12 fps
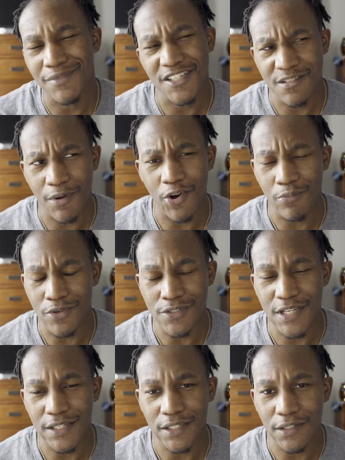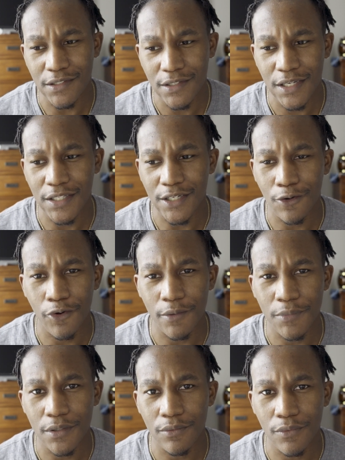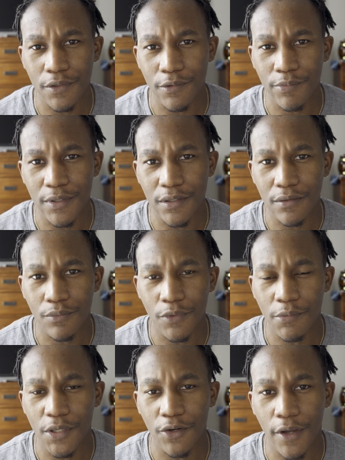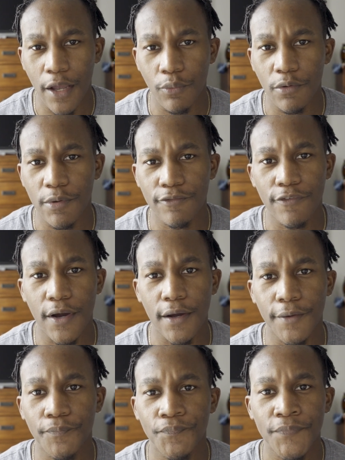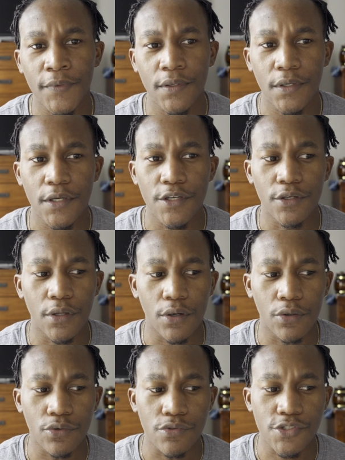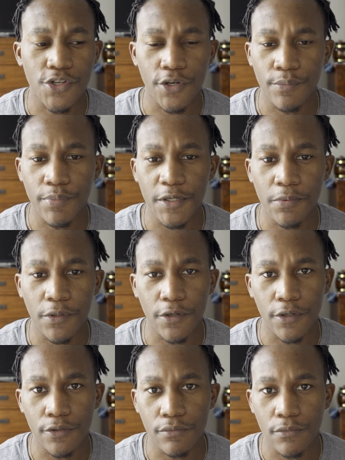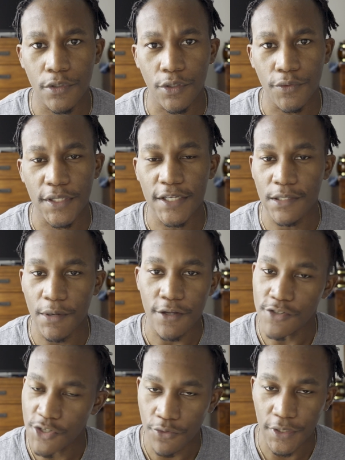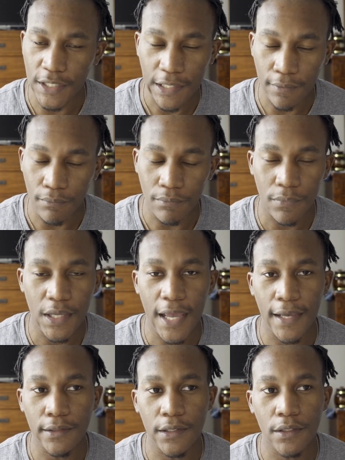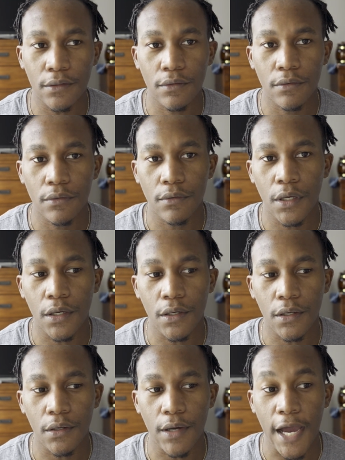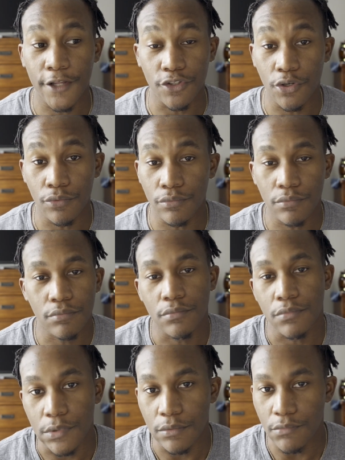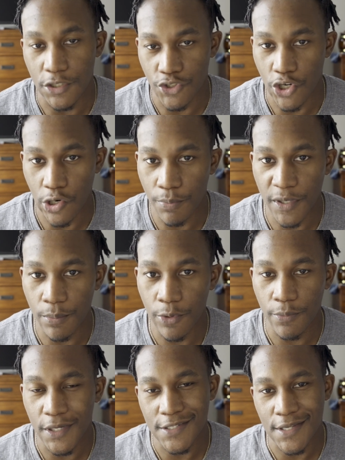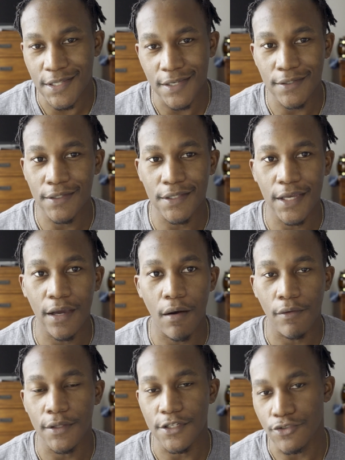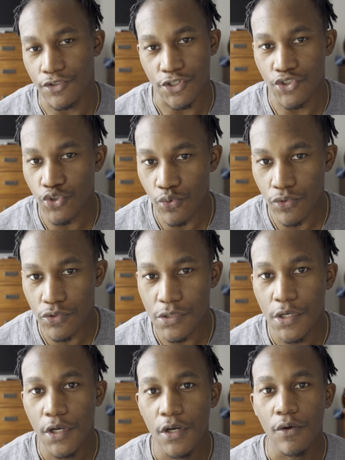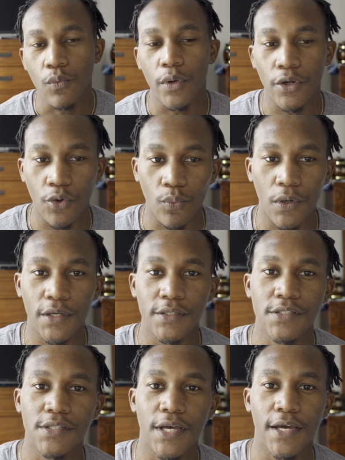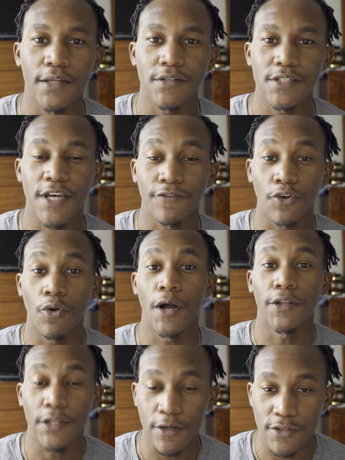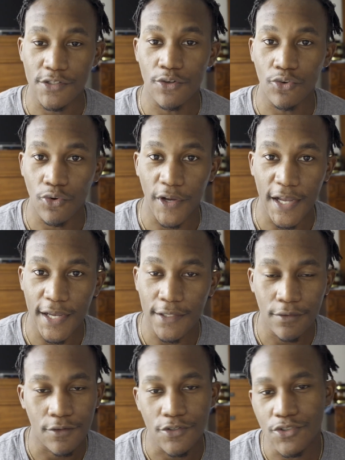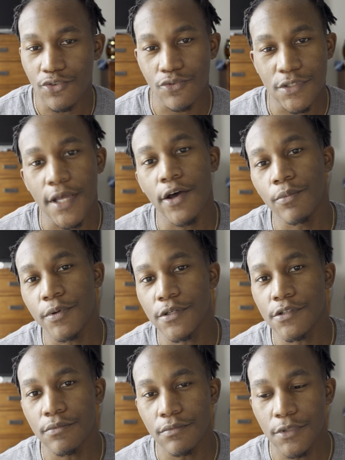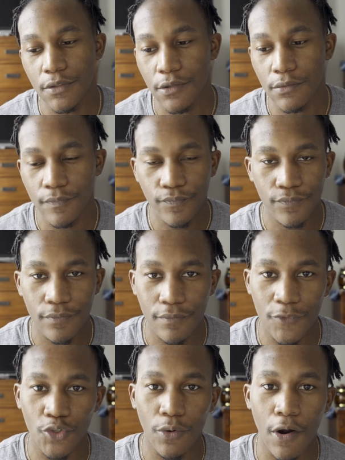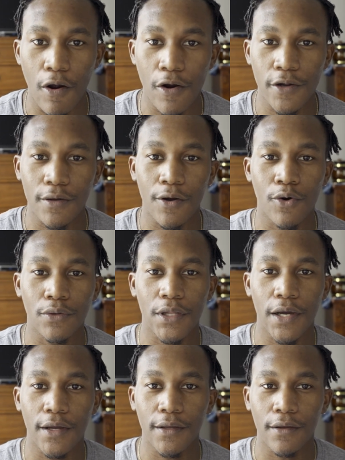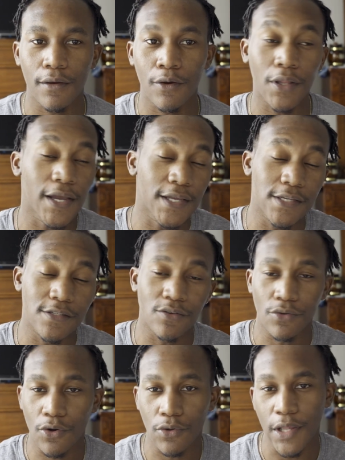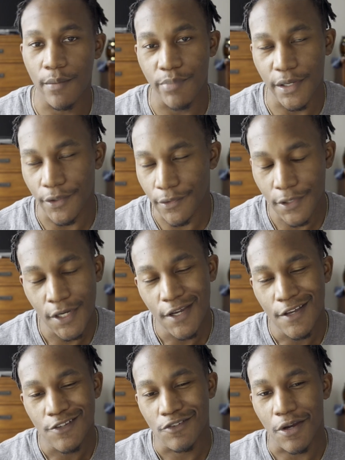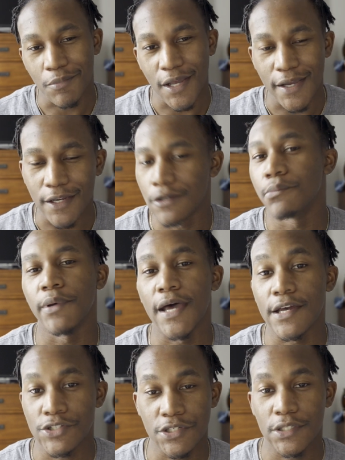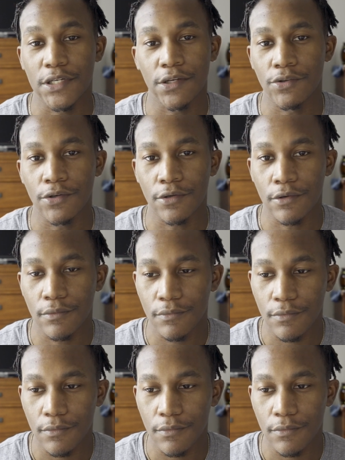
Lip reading: just about almost any equipment would have been okay, would have been fine. Certain people are thinking about Sony and Canon. I don't deter people, because at the end of the day, all of these are just tools. We're the ones that just have to go out there and still create. They're just tools that help us, do our art a whole lot easier and a whole lot better. So I'm not here to bash any other